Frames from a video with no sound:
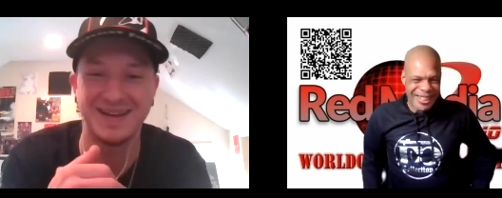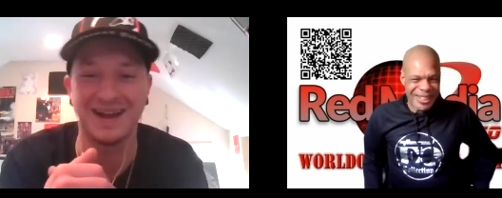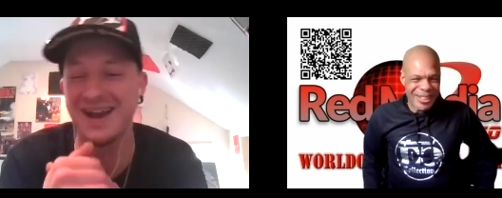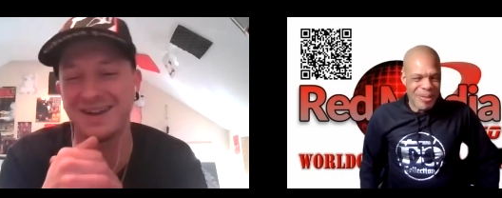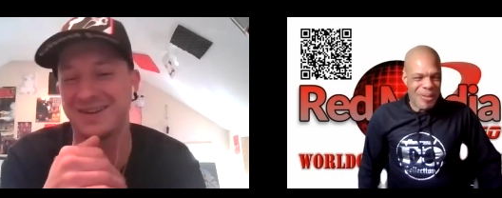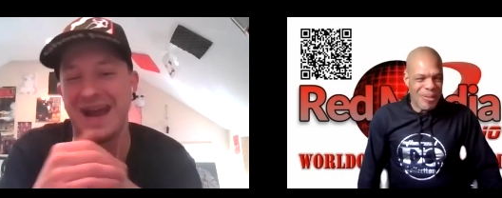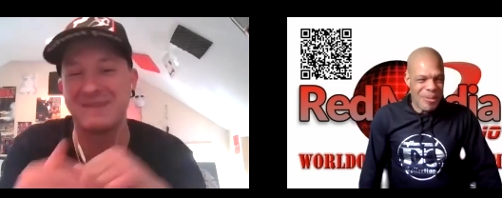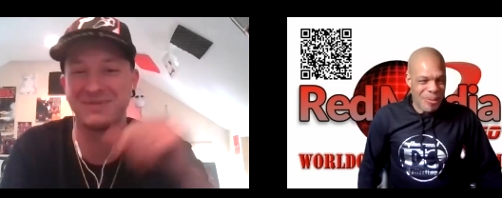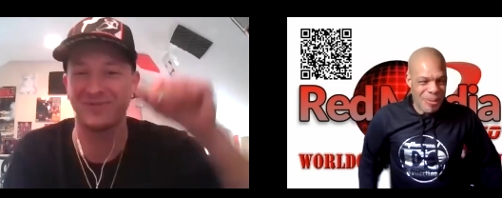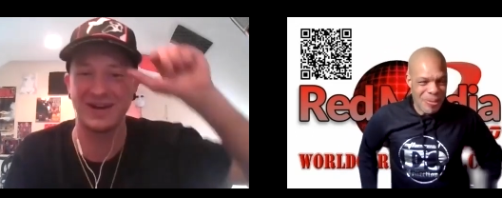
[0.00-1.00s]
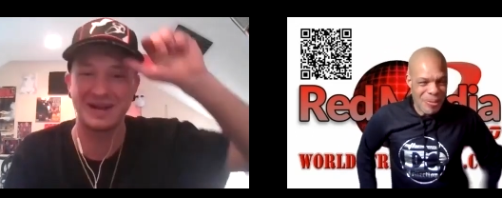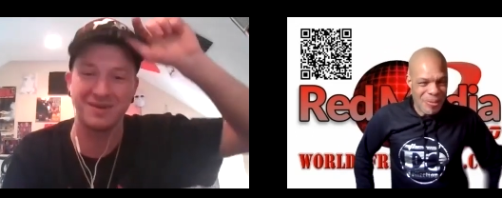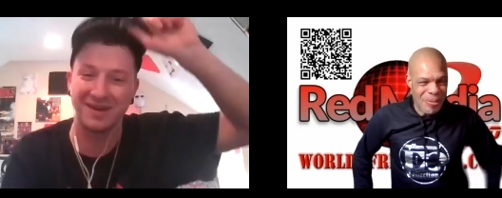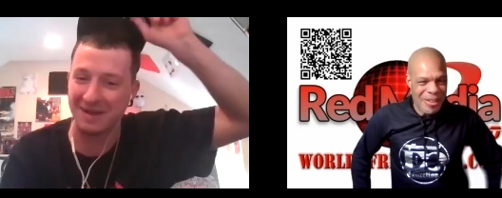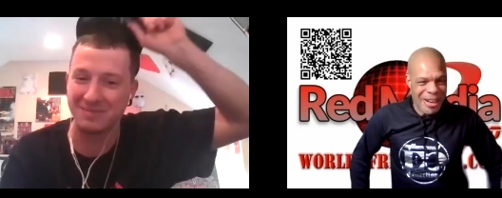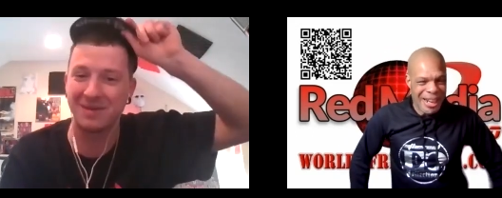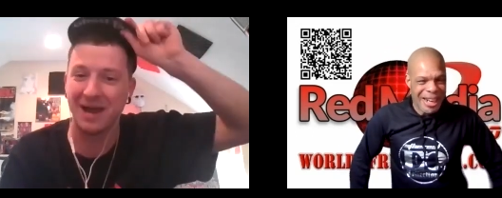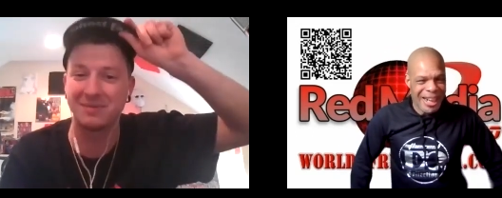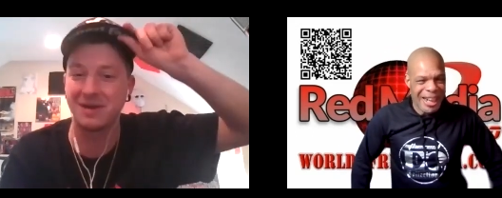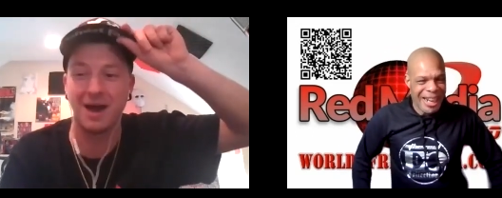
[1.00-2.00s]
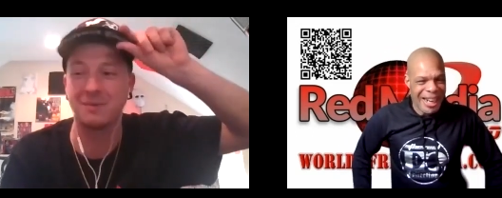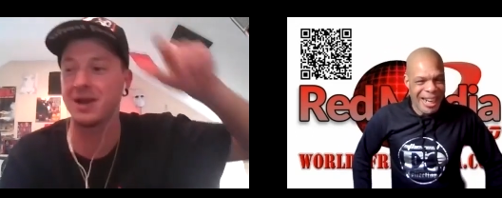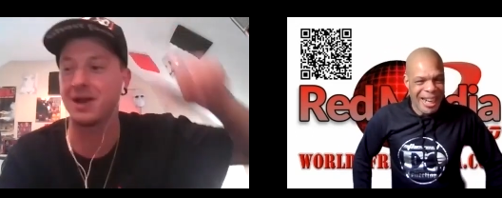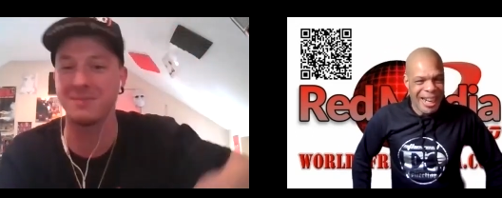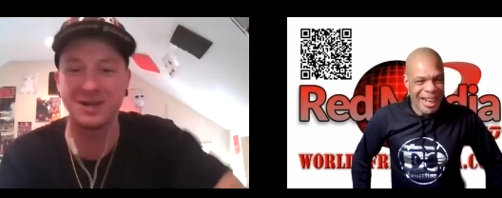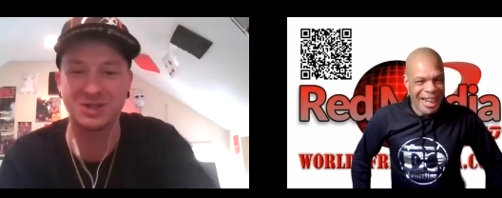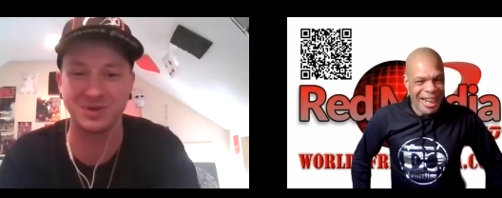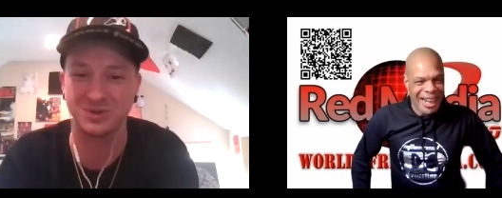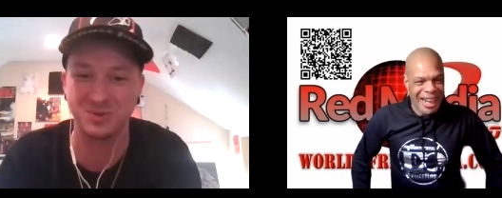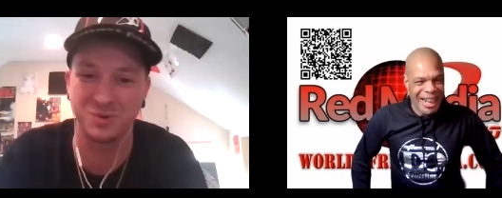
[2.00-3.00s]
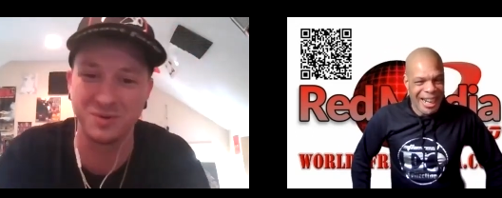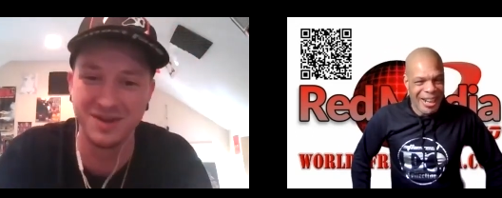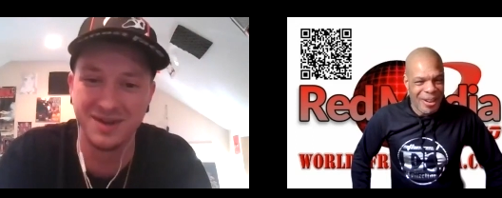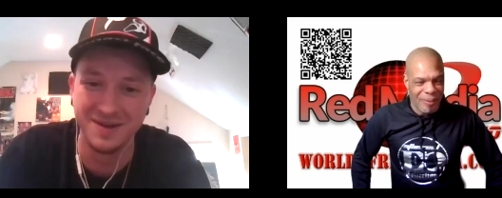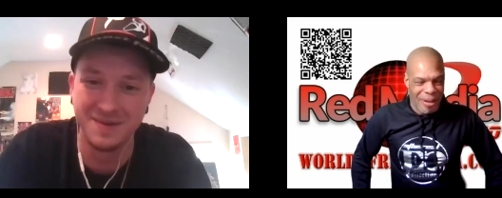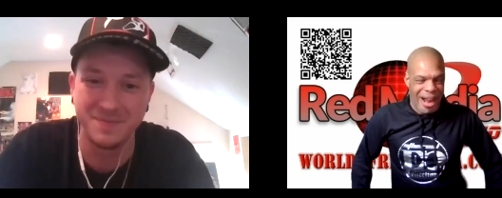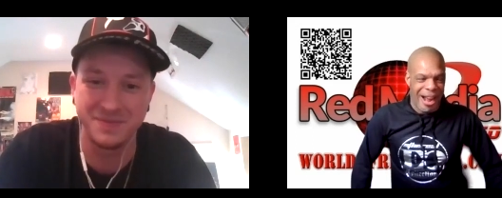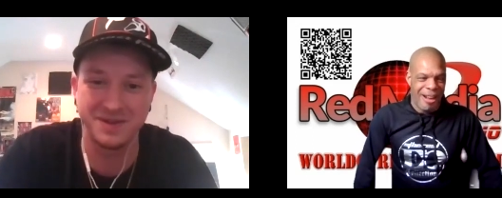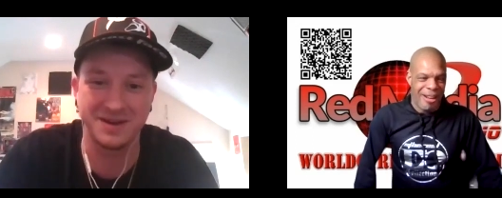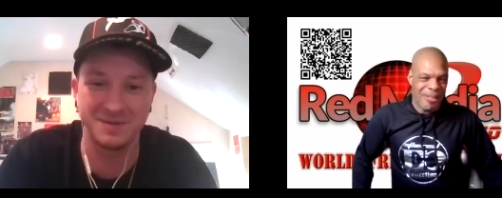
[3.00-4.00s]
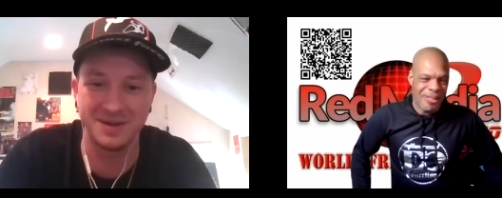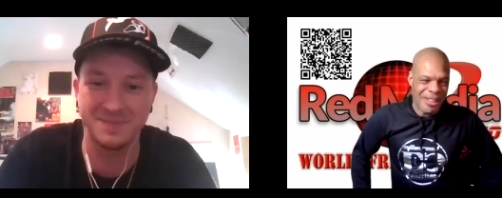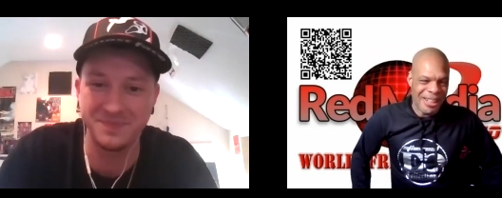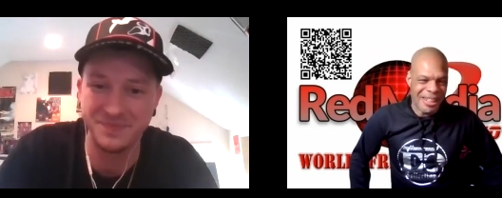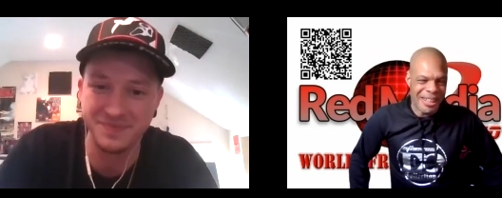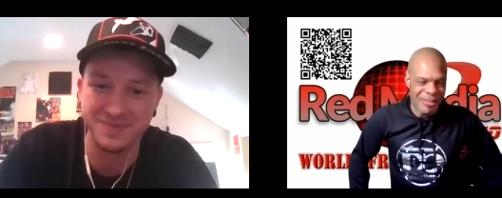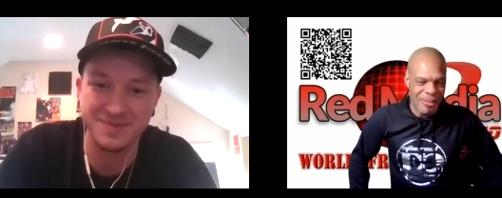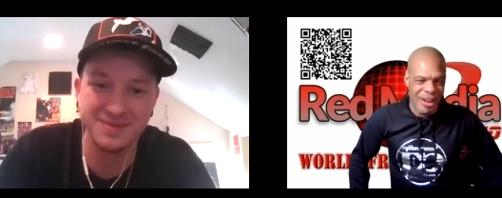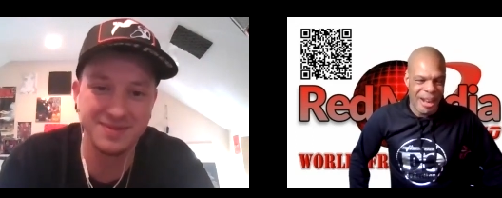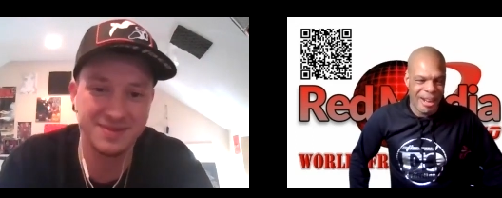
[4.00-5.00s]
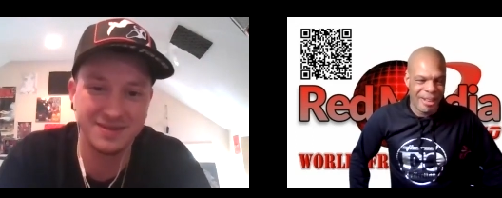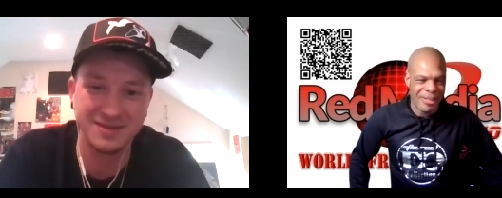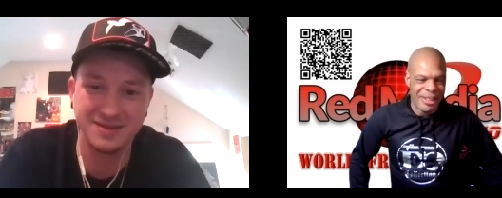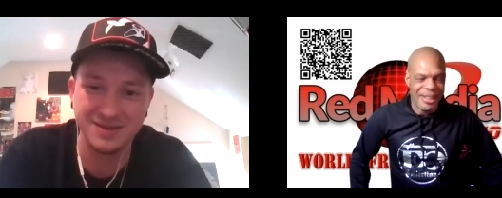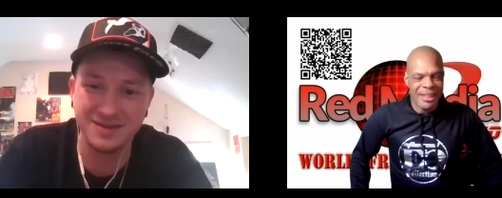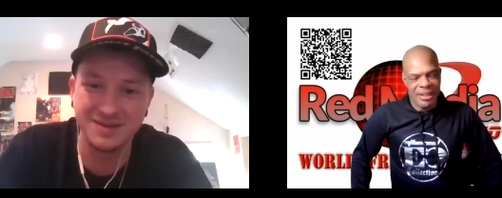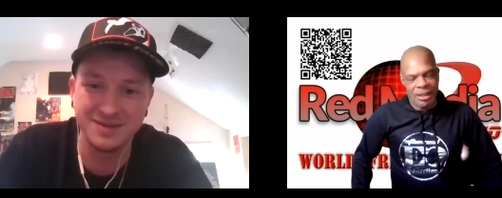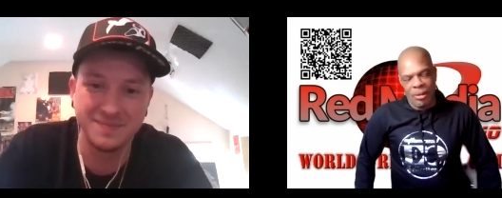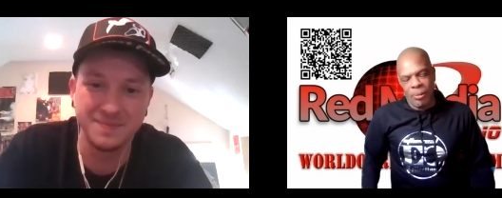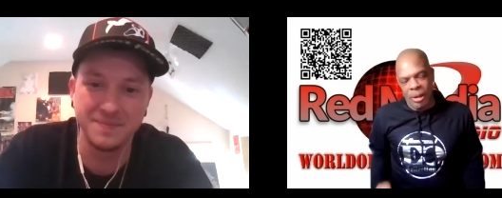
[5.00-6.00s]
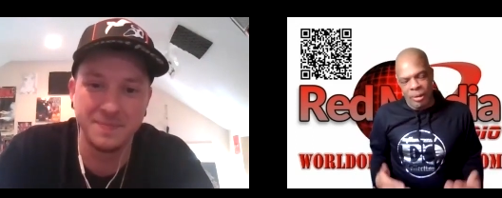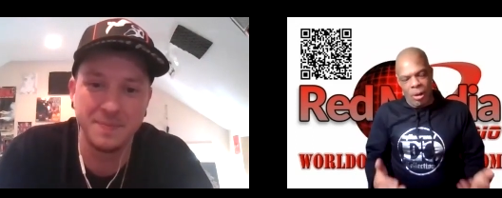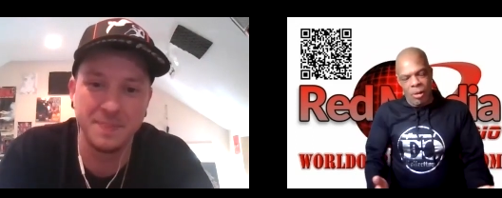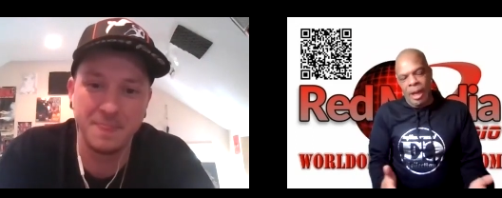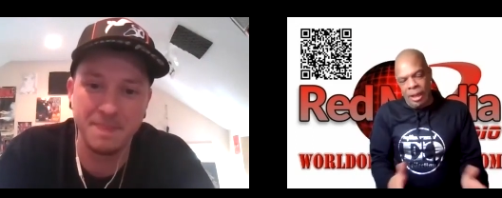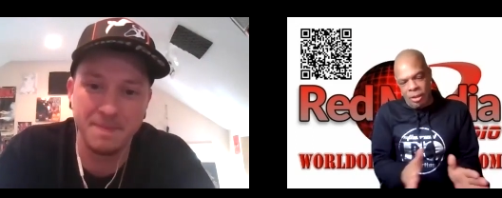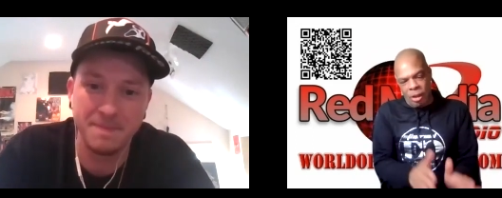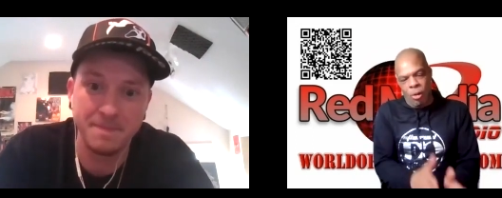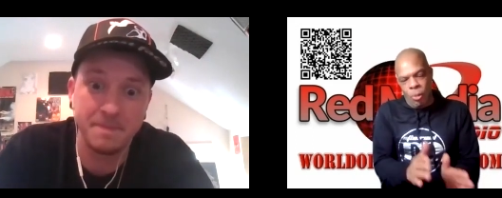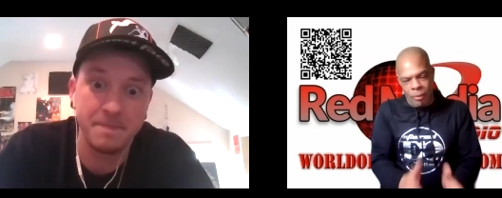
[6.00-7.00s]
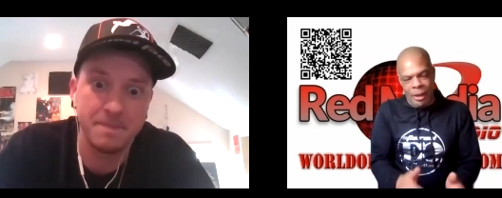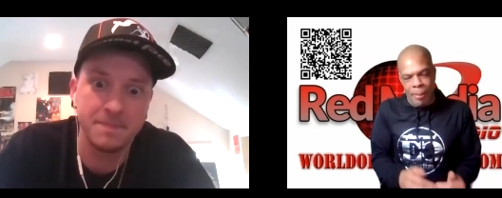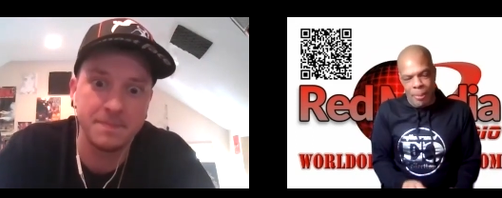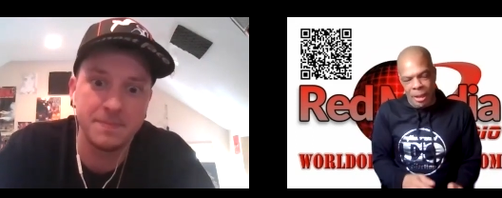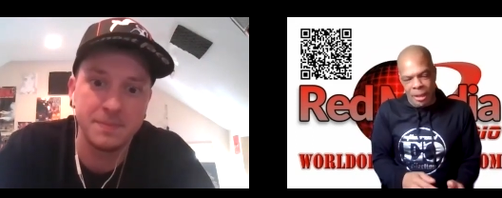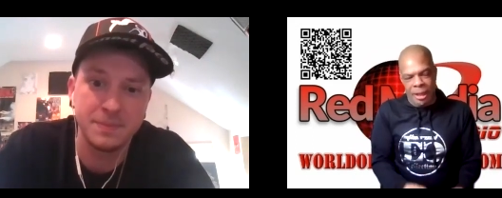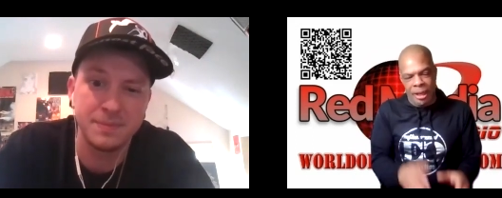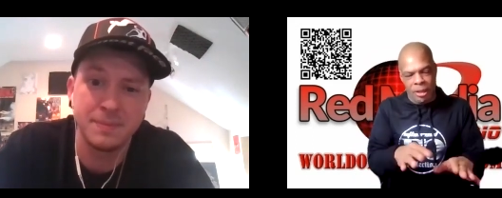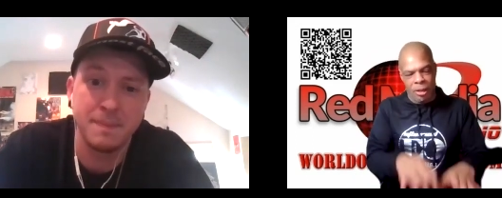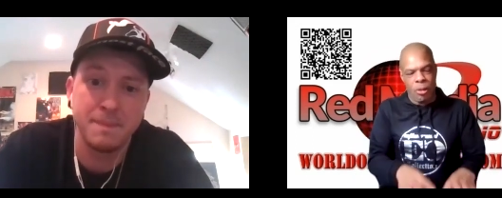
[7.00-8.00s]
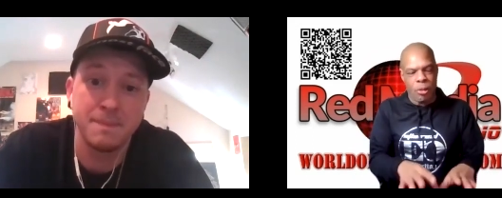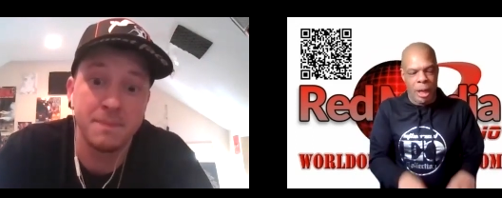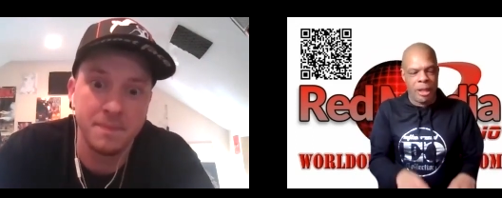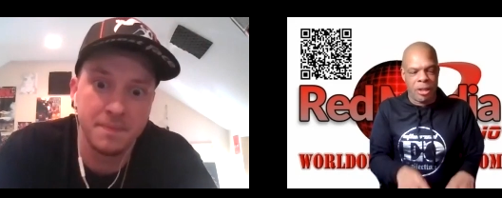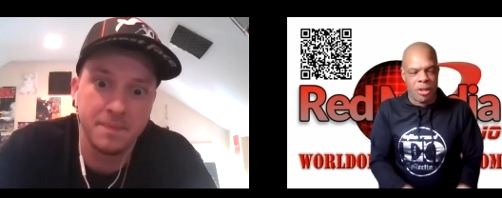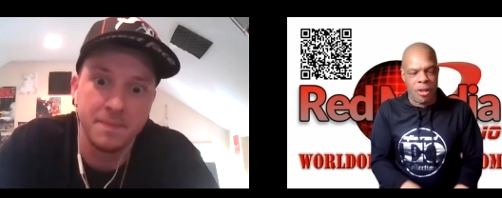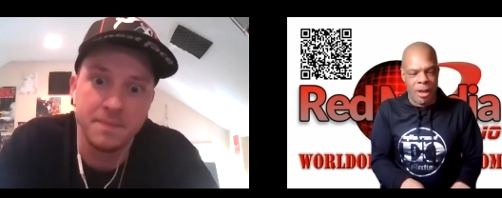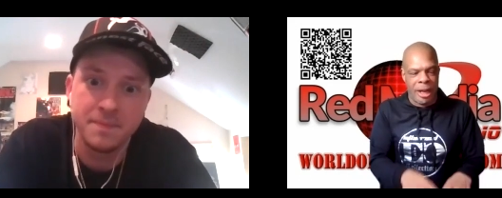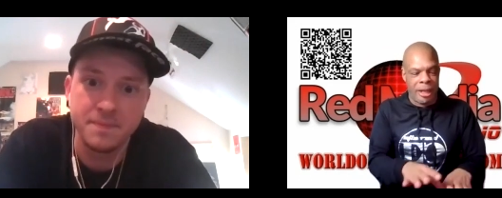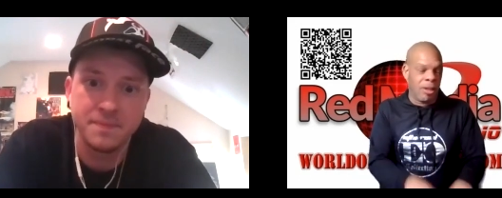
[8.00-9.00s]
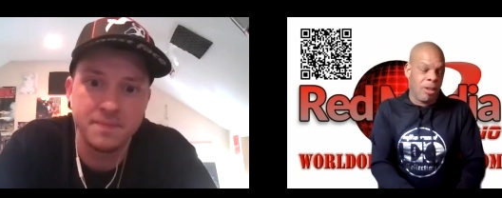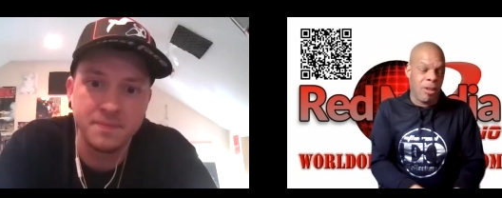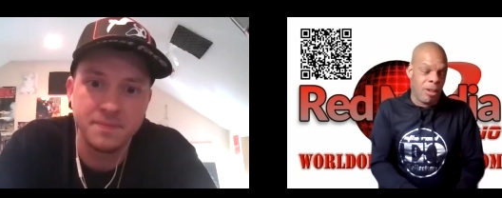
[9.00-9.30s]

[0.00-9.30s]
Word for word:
Speaker 1: I couldn't rap it for anybody. I'm in, I'm in, I'm in elementary school. Wow. You know I mean?
Speaker 2: Wow. So uh, okay, so with that being said, so you got your start at the